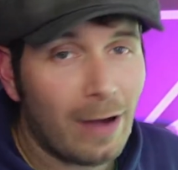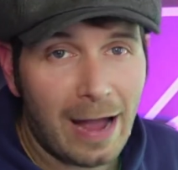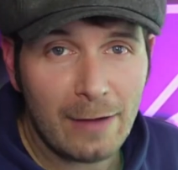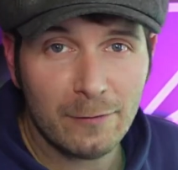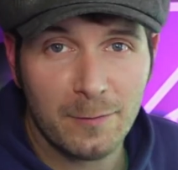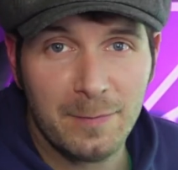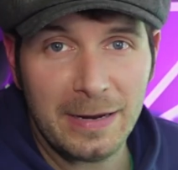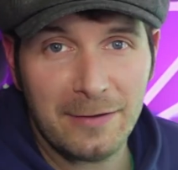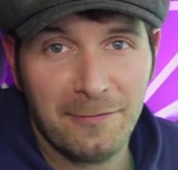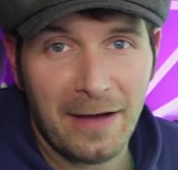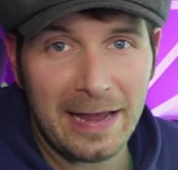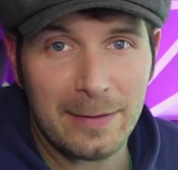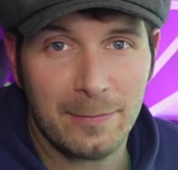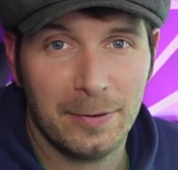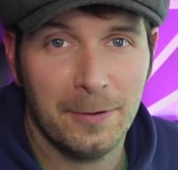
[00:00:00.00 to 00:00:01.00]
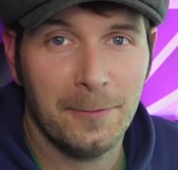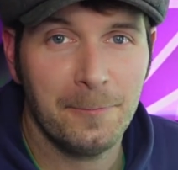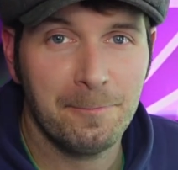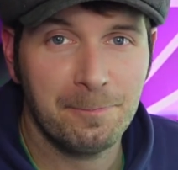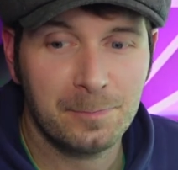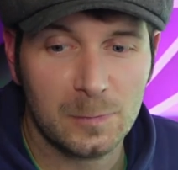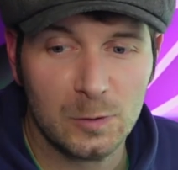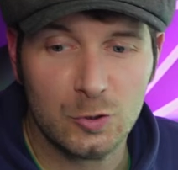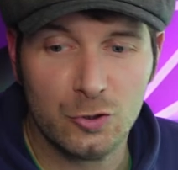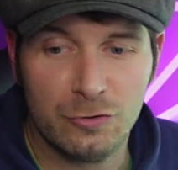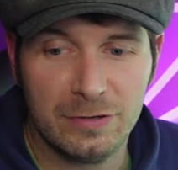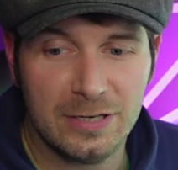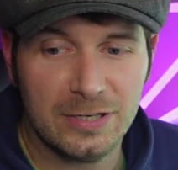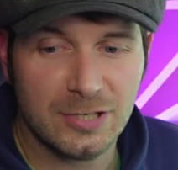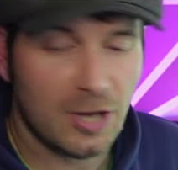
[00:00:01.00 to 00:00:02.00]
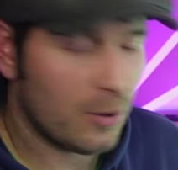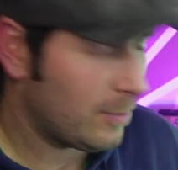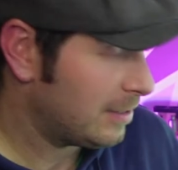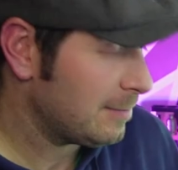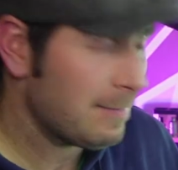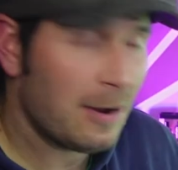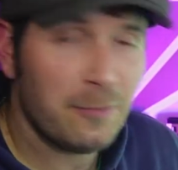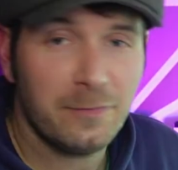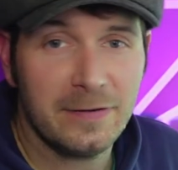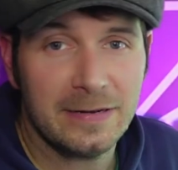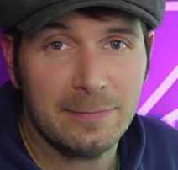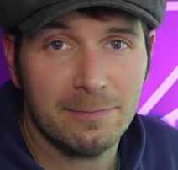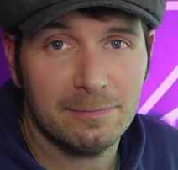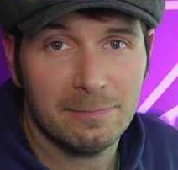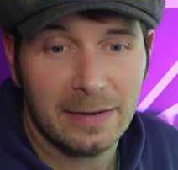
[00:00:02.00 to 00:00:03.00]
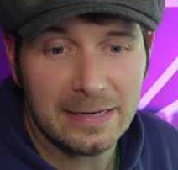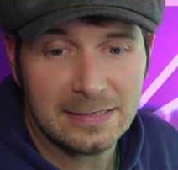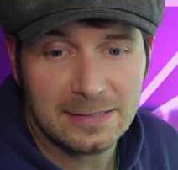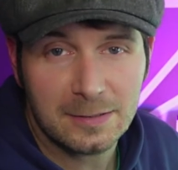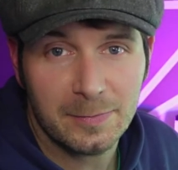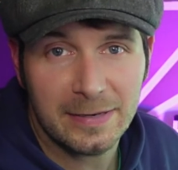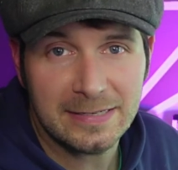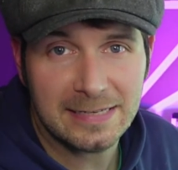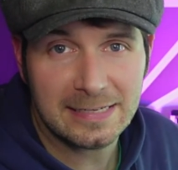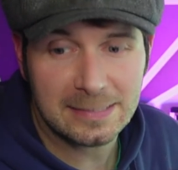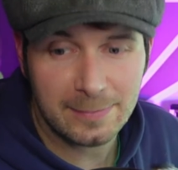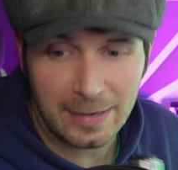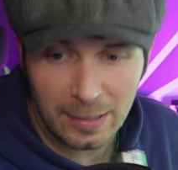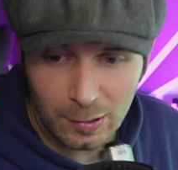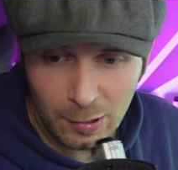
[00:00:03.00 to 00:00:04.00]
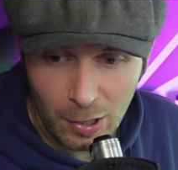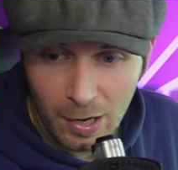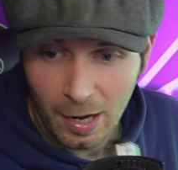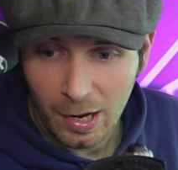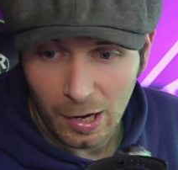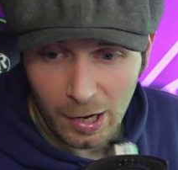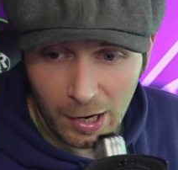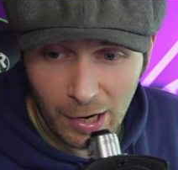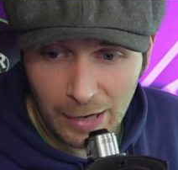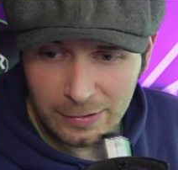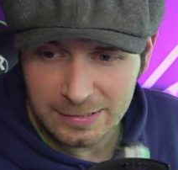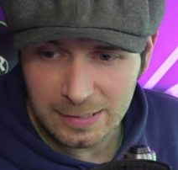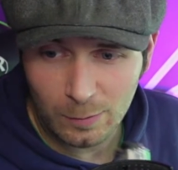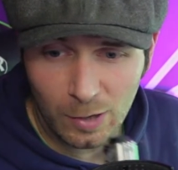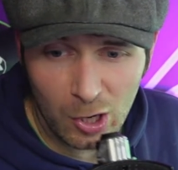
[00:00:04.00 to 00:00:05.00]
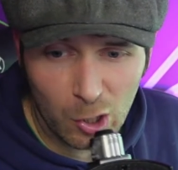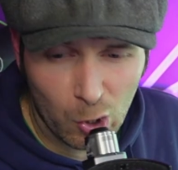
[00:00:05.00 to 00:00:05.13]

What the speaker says: big vape during this show, and a mouthie made complete sense to me. How does that work?